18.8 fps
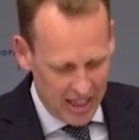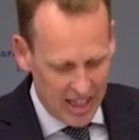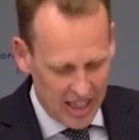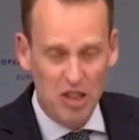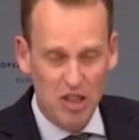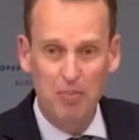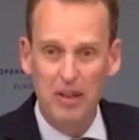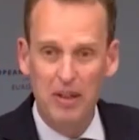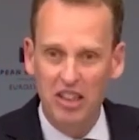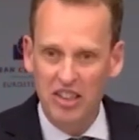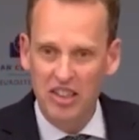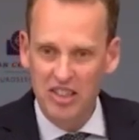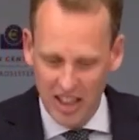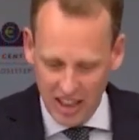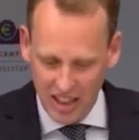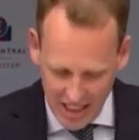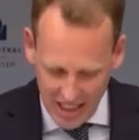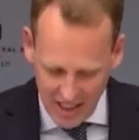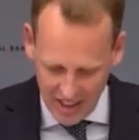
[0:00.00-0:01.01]
is because
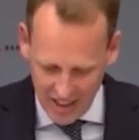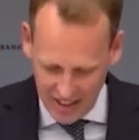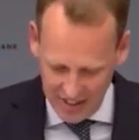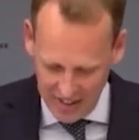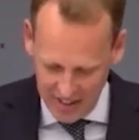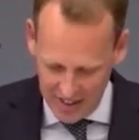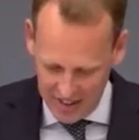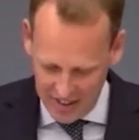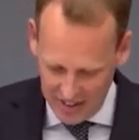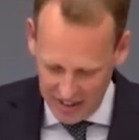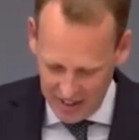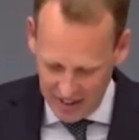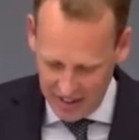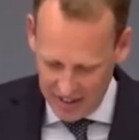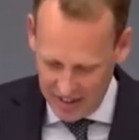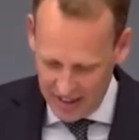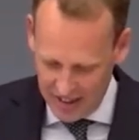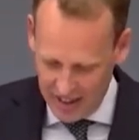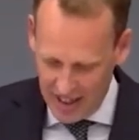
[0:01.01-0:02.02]
the litigants,
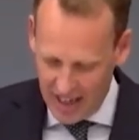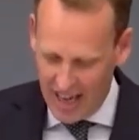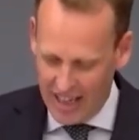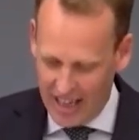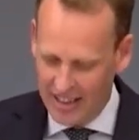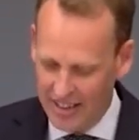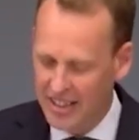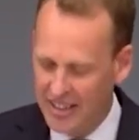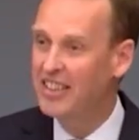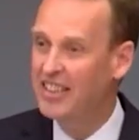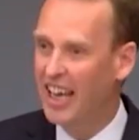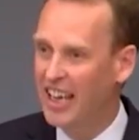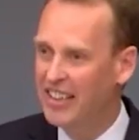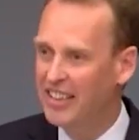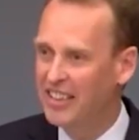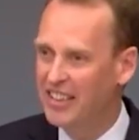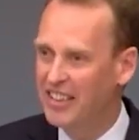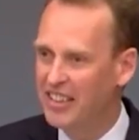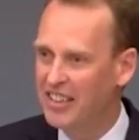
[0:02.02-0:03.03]
and in these
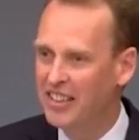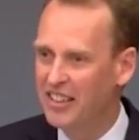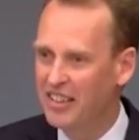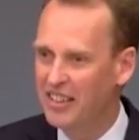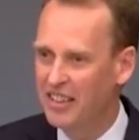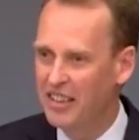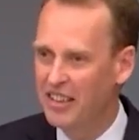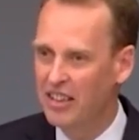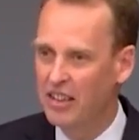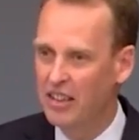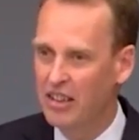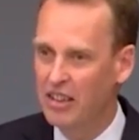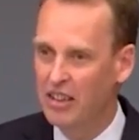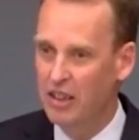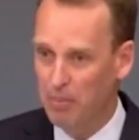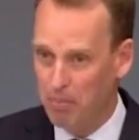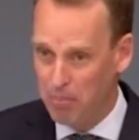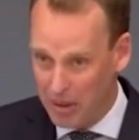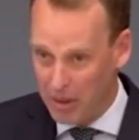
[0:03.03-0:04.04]
cases,
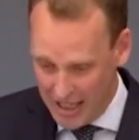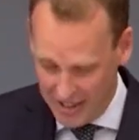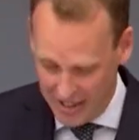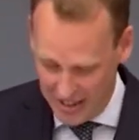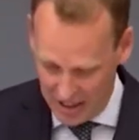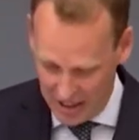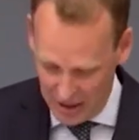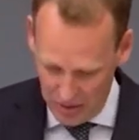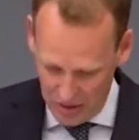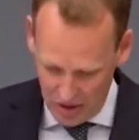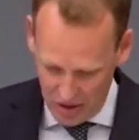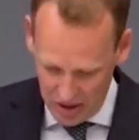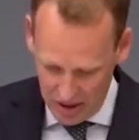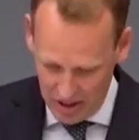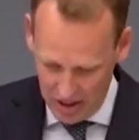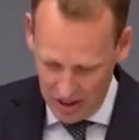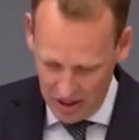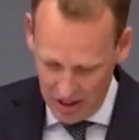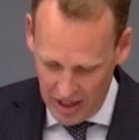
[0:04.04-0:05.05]
the plaintiffs,
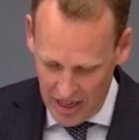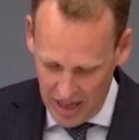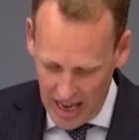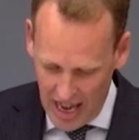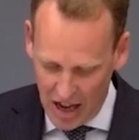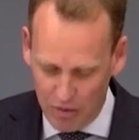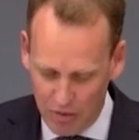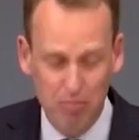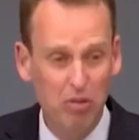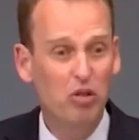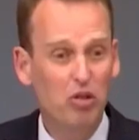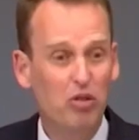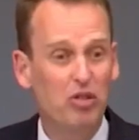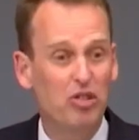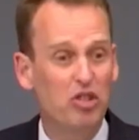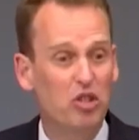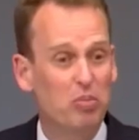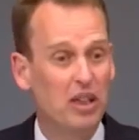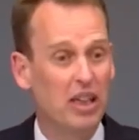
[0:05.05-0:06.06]
have
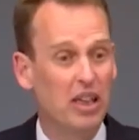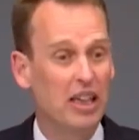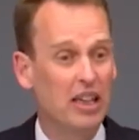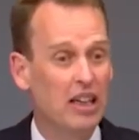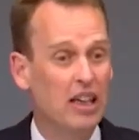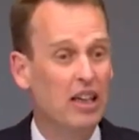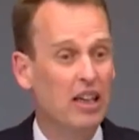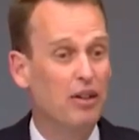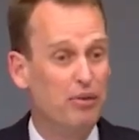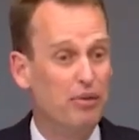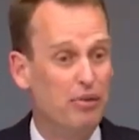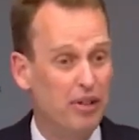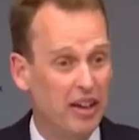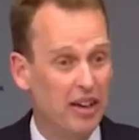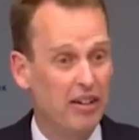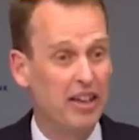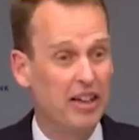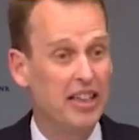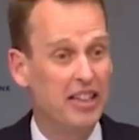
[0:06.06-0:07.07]
proven to be
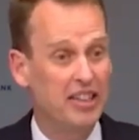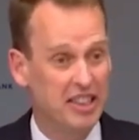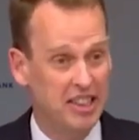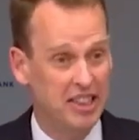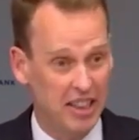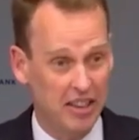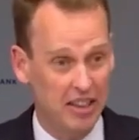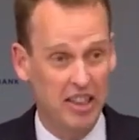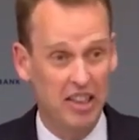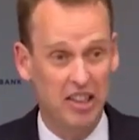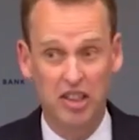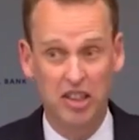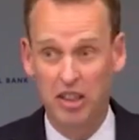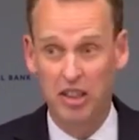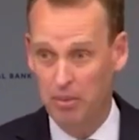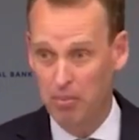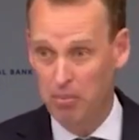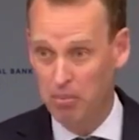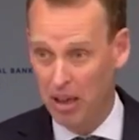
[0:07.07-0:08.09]
very serious
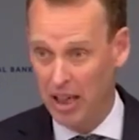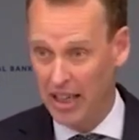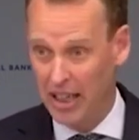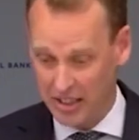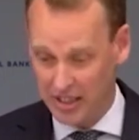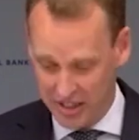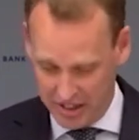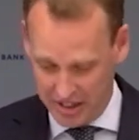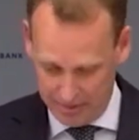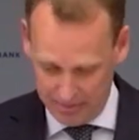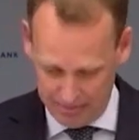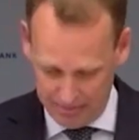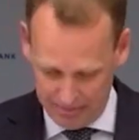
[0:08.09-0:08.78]
players.